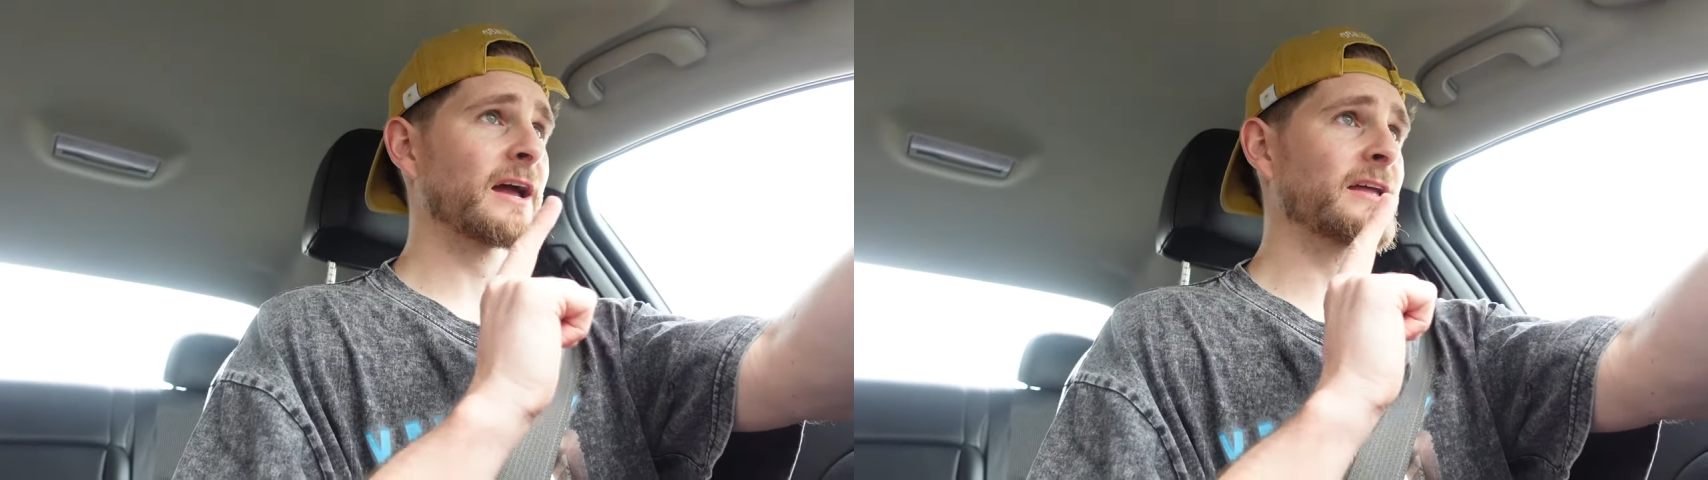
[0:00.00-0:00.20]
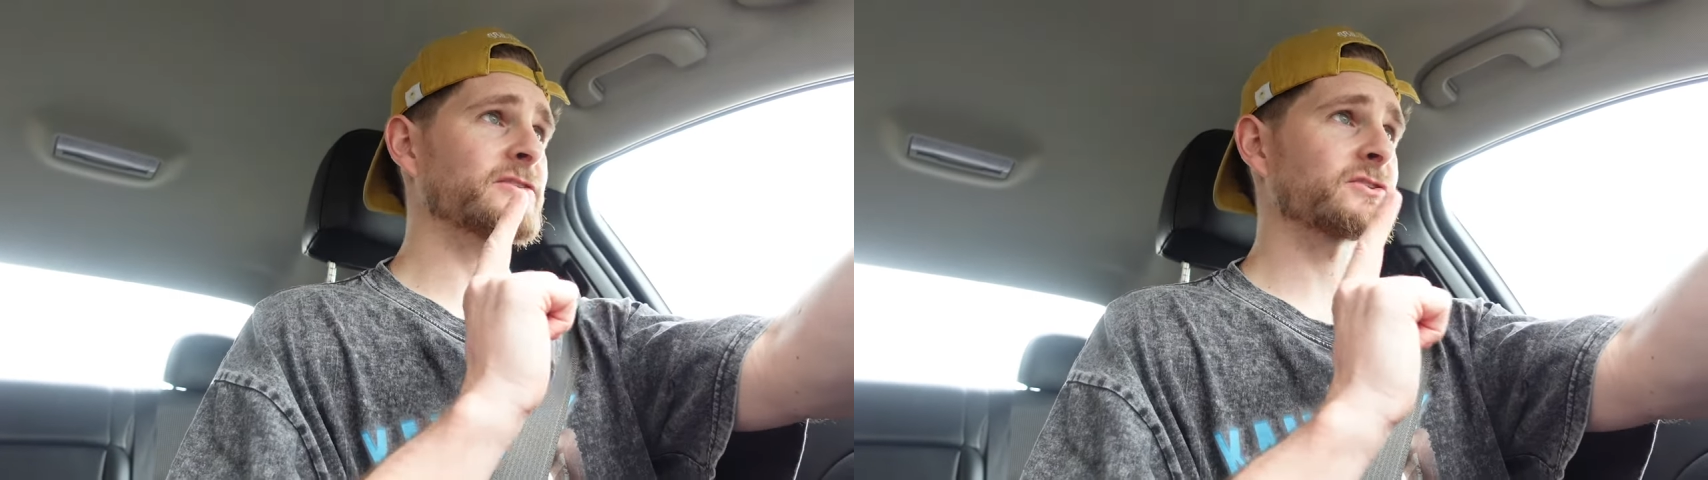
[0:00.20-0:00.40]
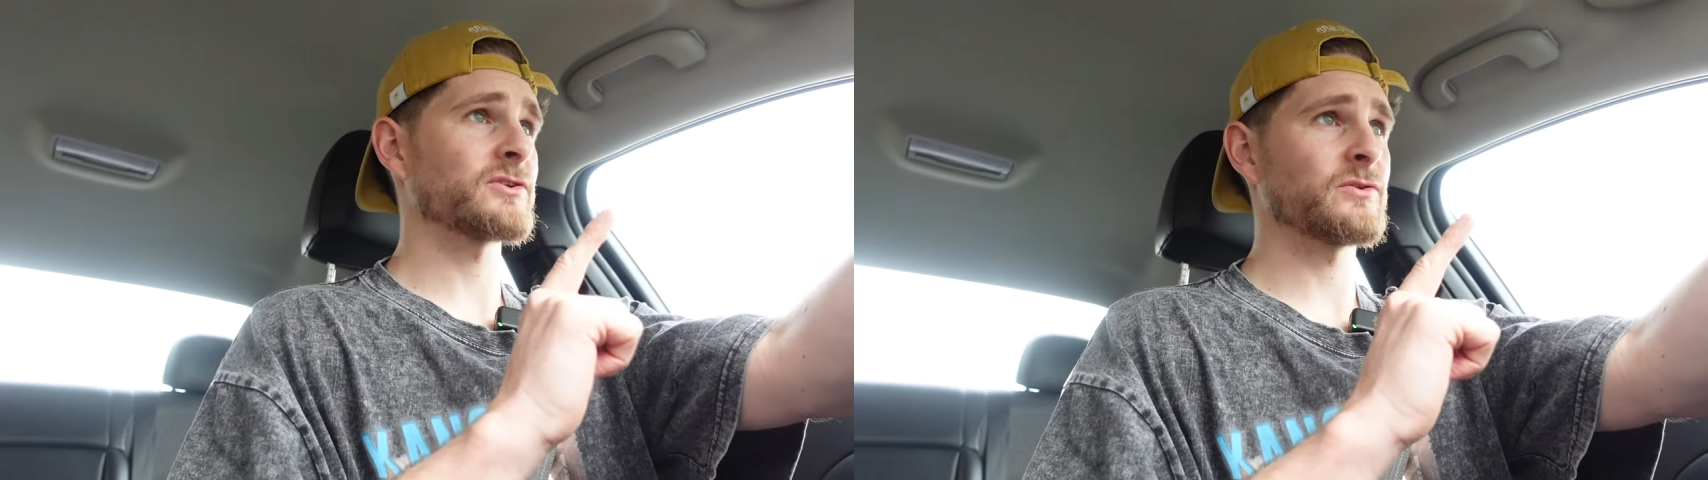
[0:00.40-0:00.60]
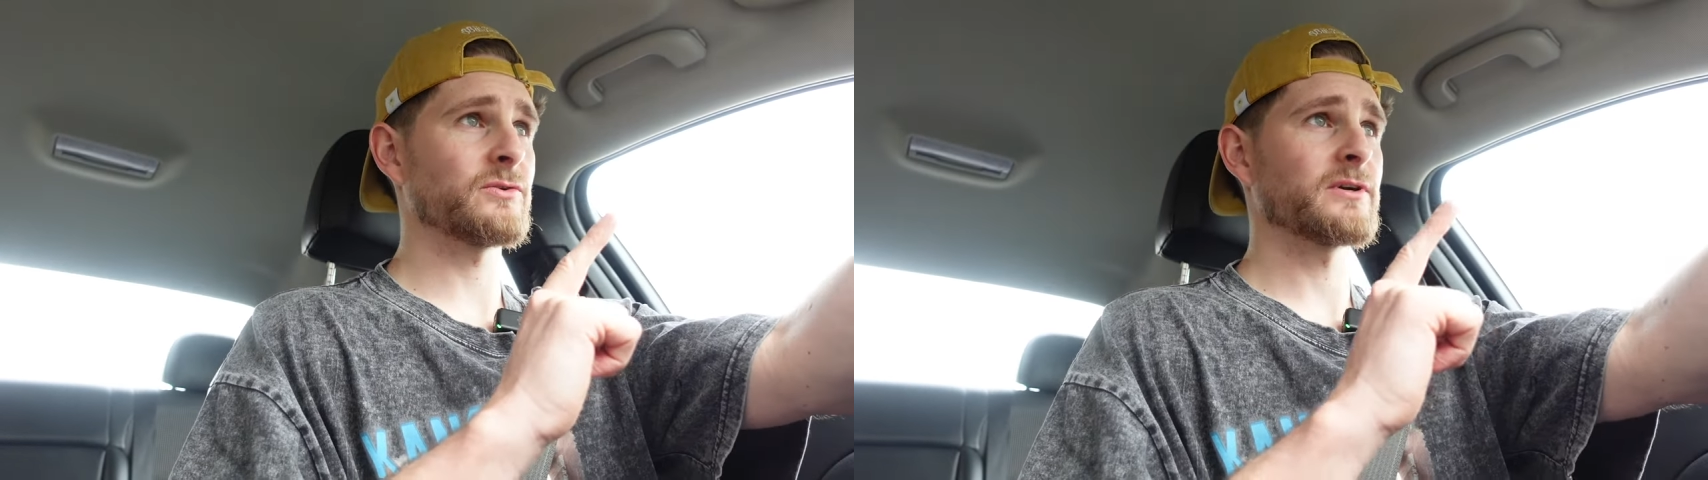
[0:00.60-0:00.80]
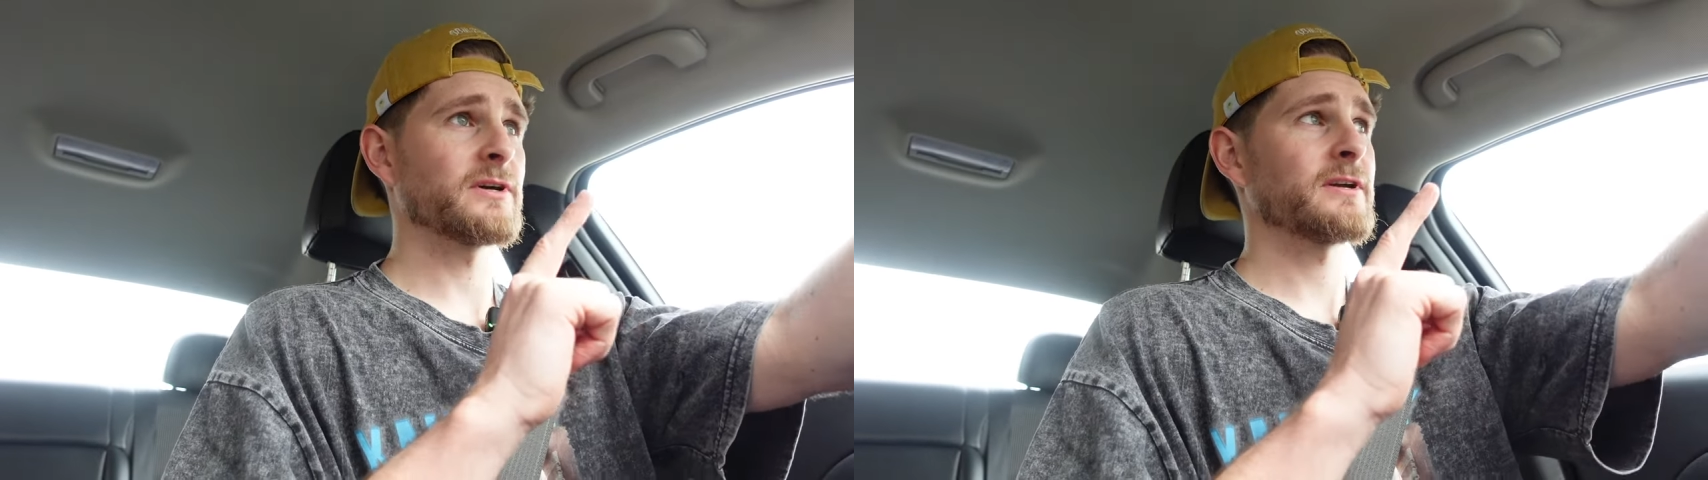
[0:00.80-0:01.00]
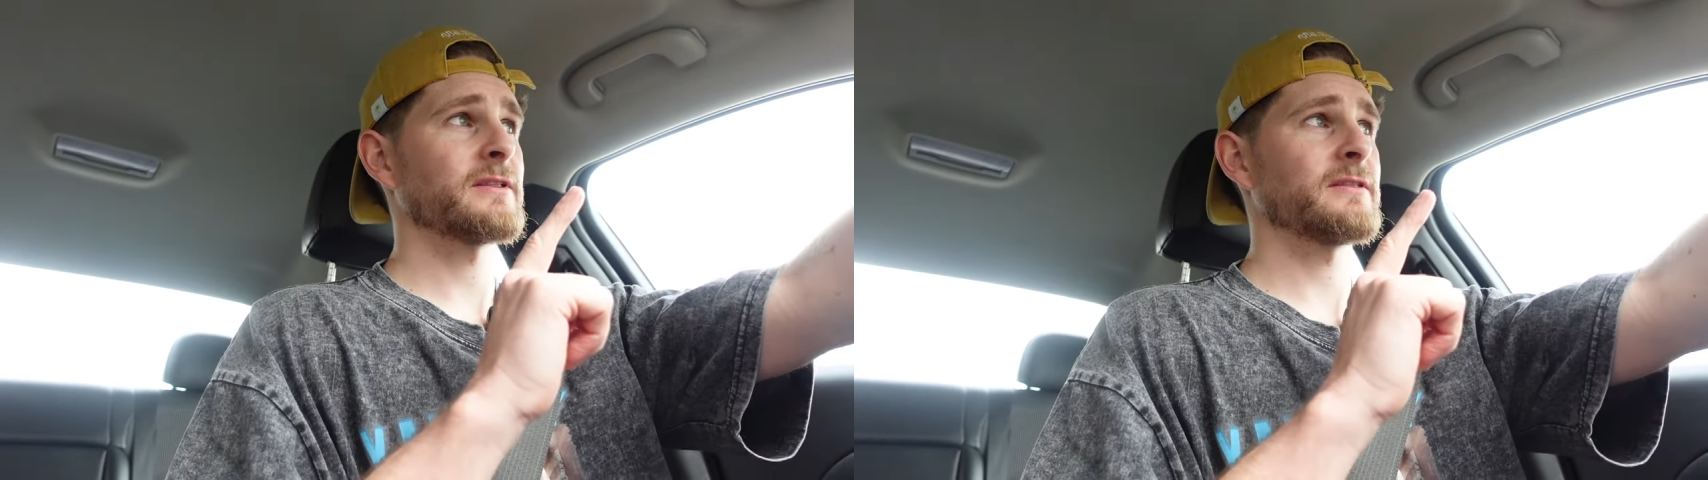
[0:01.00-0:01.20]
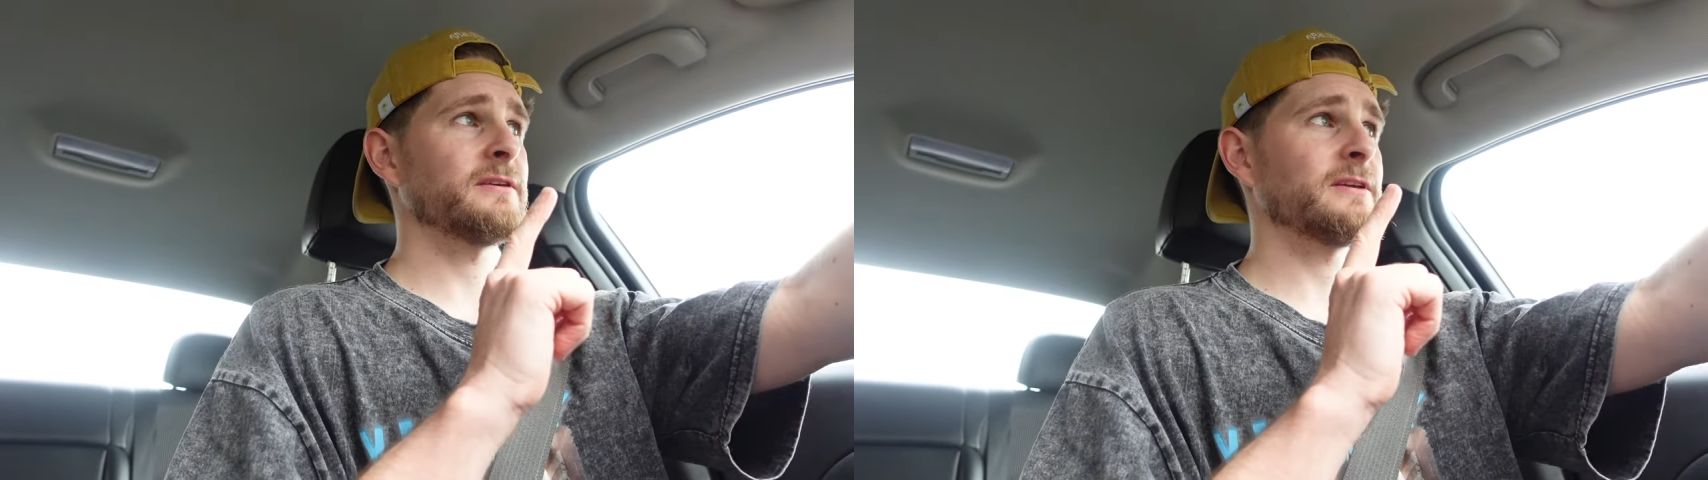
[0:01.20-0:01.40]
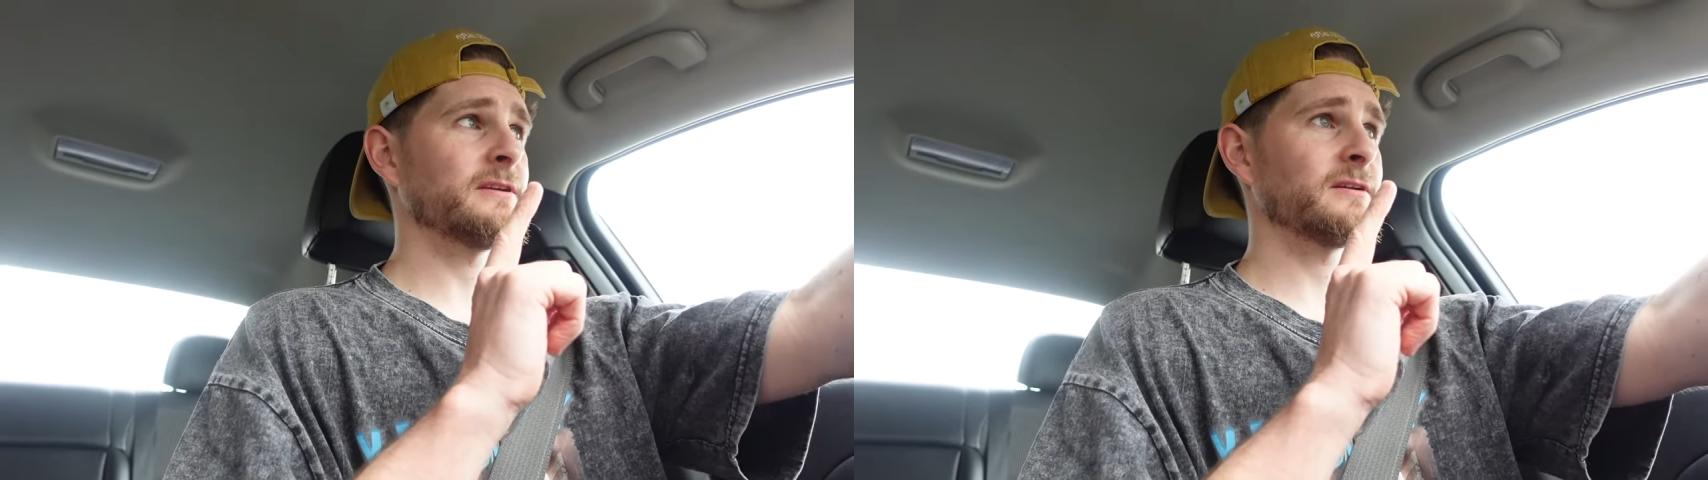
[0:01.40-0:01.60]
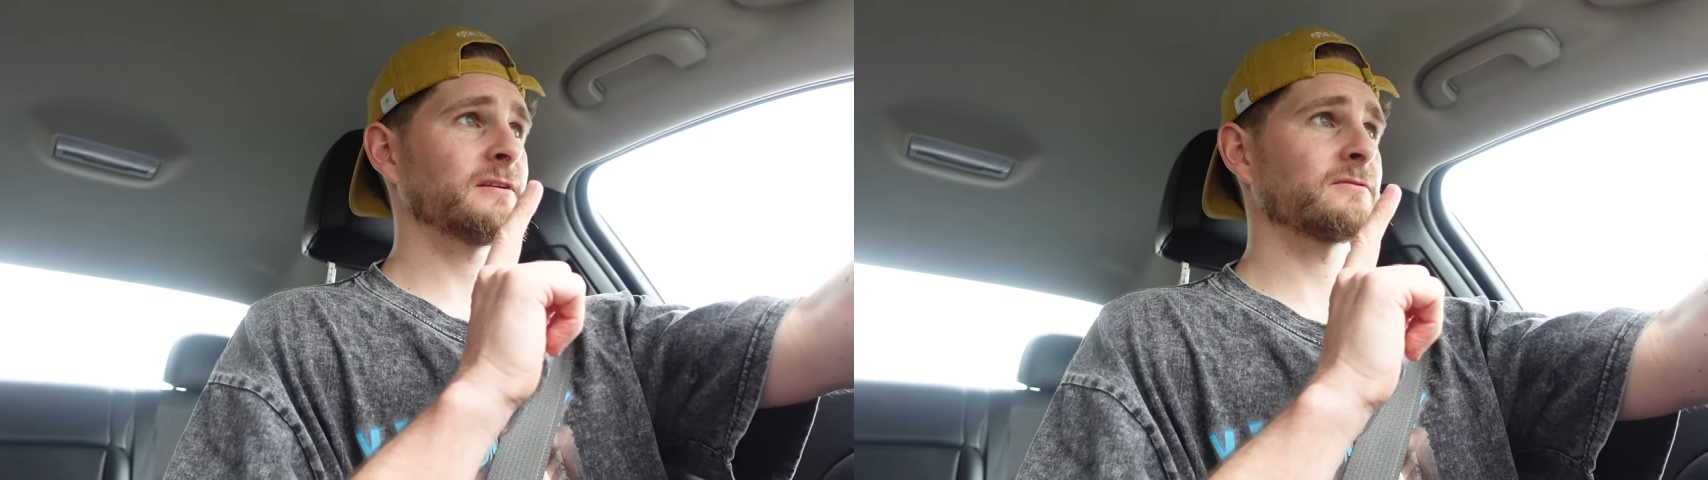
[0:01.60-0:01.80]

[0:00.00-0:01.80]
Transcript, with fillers: And two, the